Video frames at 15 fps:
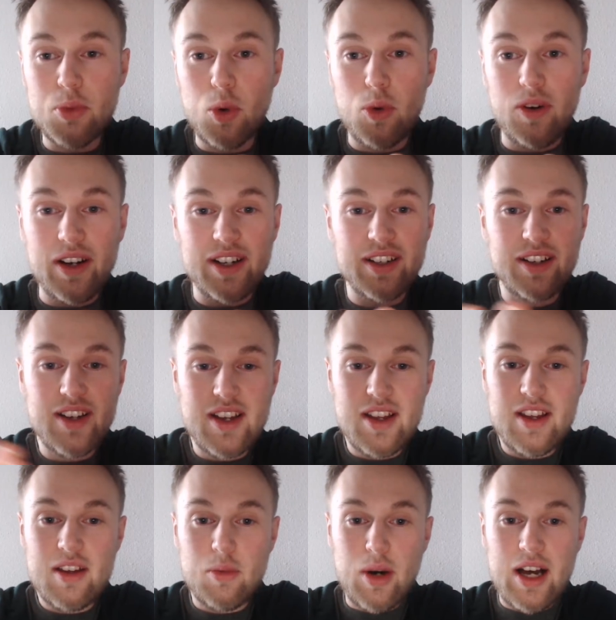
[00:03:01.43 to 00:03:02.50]
more,
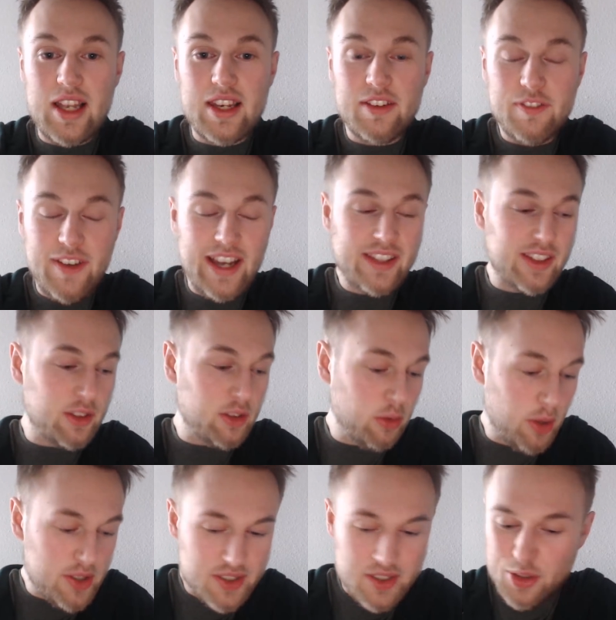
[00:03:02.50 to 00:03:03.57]
while in fact they're
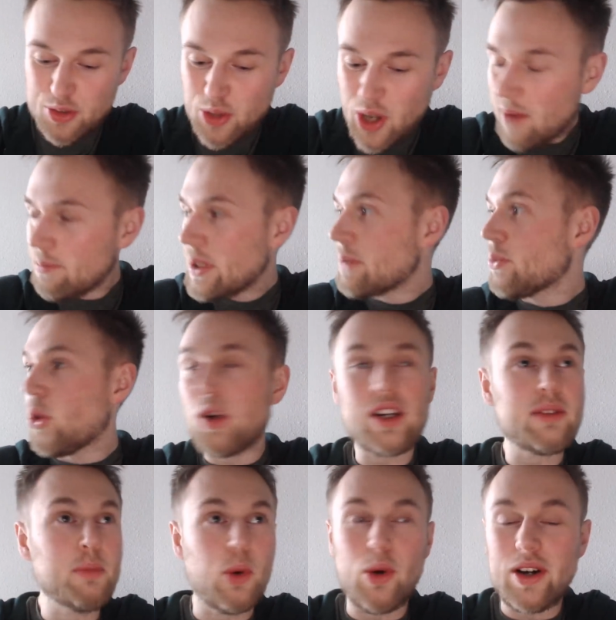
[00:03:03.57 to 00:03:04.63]
also dropping more
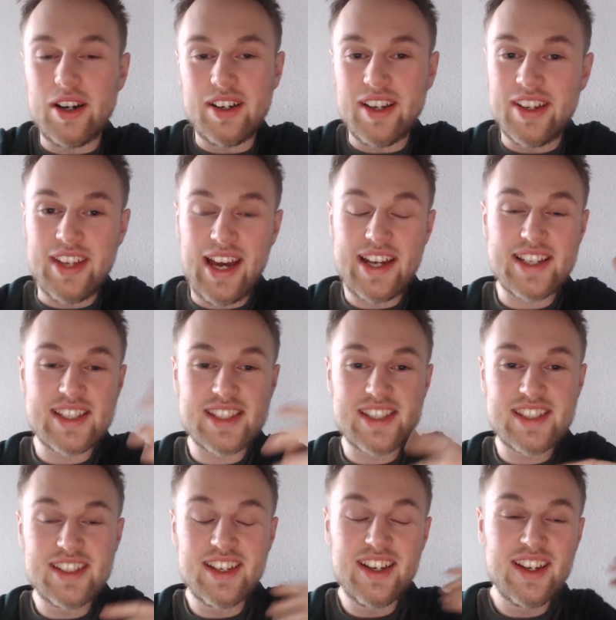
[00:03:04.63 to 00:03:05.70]
and more. And that
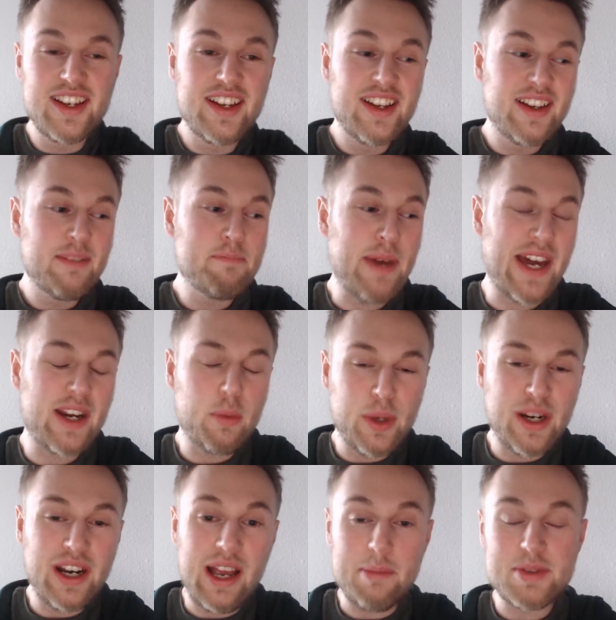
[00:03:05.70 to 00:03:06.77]
is better
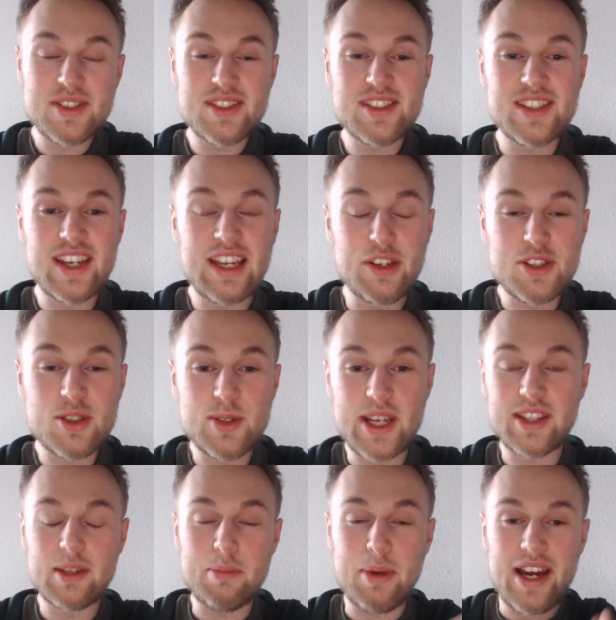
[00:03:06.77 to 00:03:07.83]
perhaps
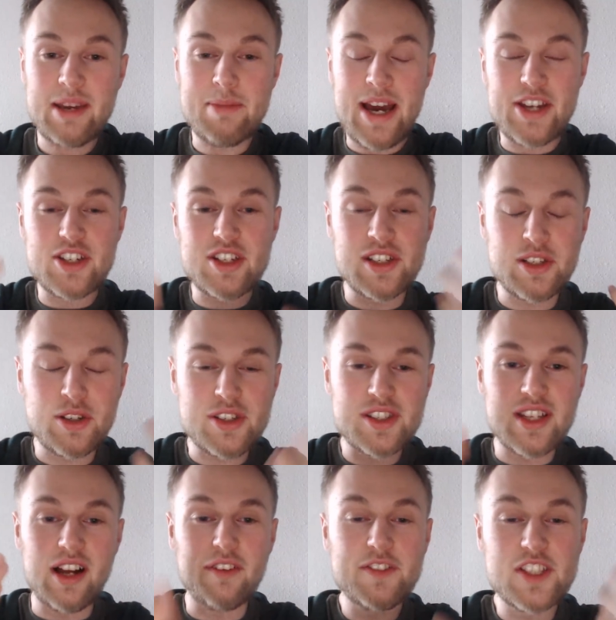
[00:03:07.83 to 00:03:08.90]
illustrated by imagining
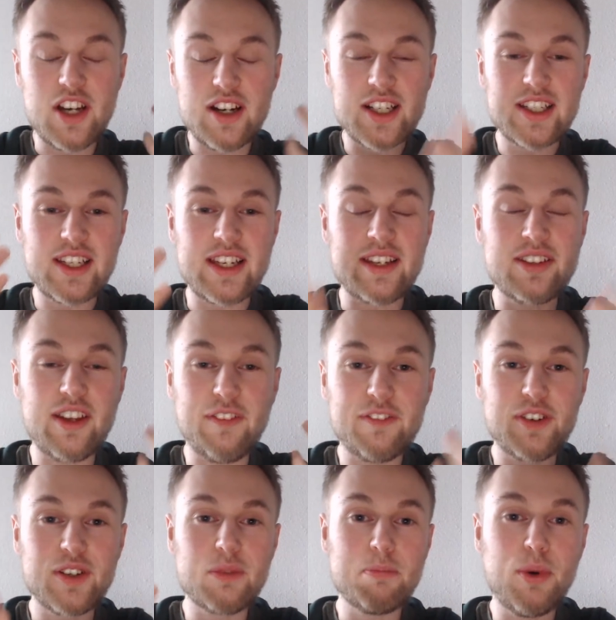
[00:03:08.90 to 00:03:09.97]
yourself juggling
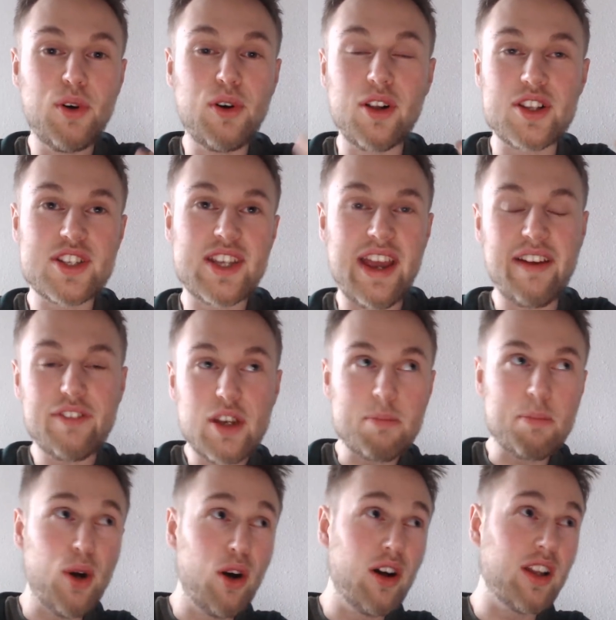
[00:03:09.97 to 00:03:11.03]
different balls. Every
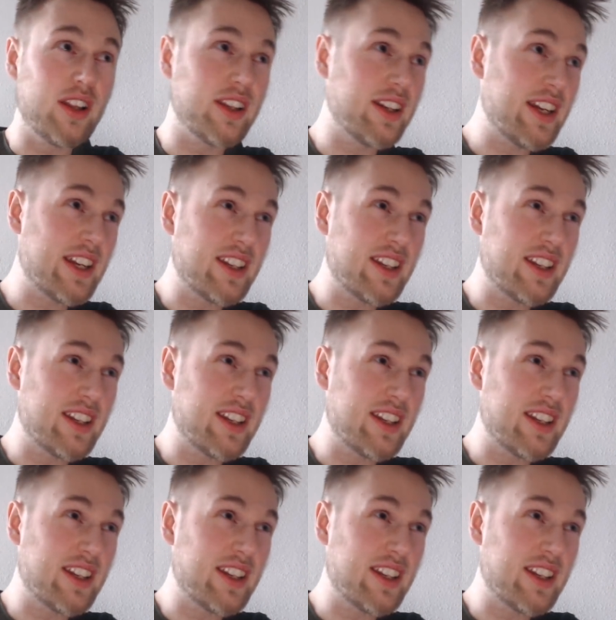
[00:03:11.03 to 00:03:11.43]
ball